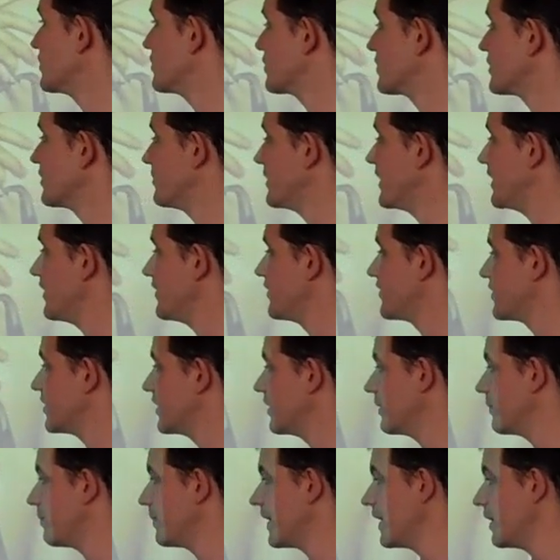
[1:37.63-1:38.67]
he talks about
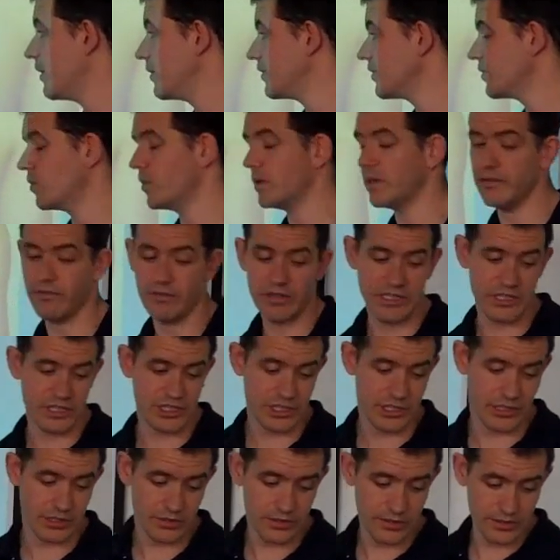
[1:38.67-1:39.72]
uh, the power to weight
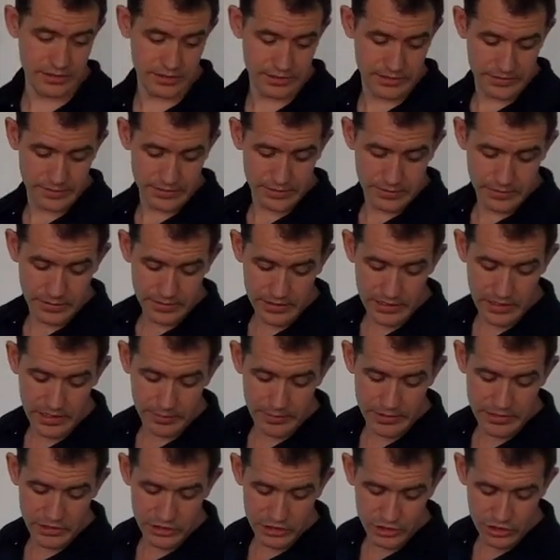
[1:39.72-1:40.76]
ratio uh,
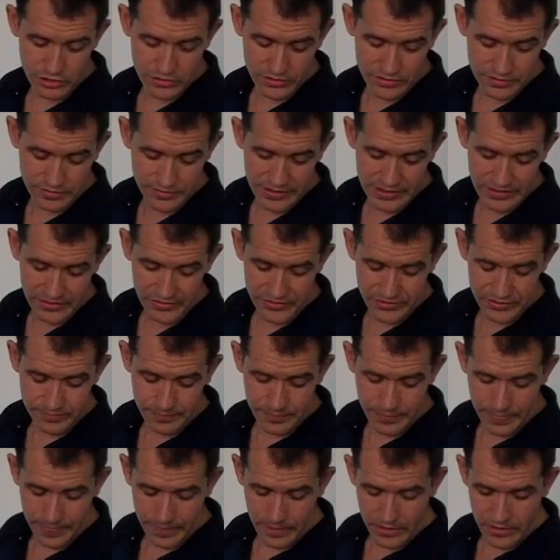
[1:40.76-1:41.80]
in endurance events.
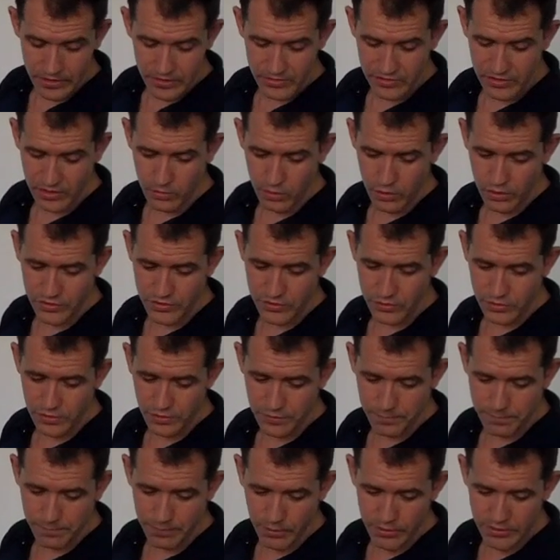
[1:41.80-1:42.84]
So what sort
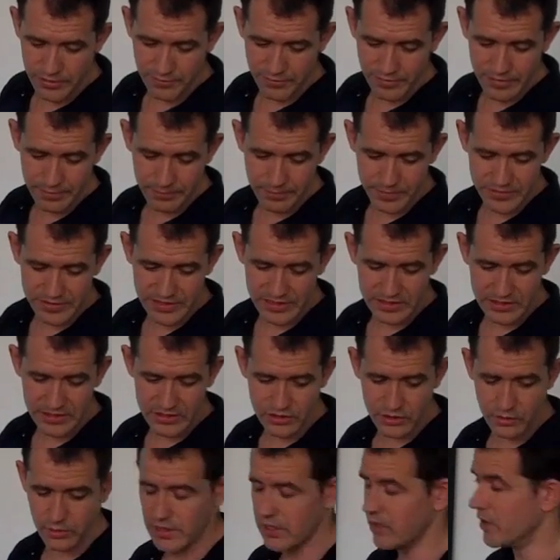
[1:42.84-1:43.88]
of body fat
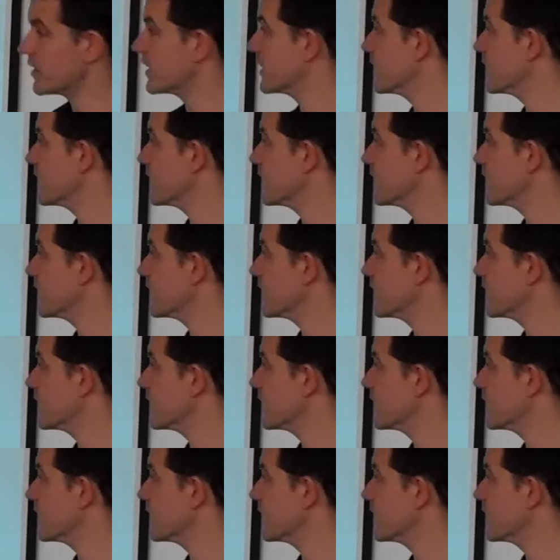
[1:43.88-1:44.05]
percentage are we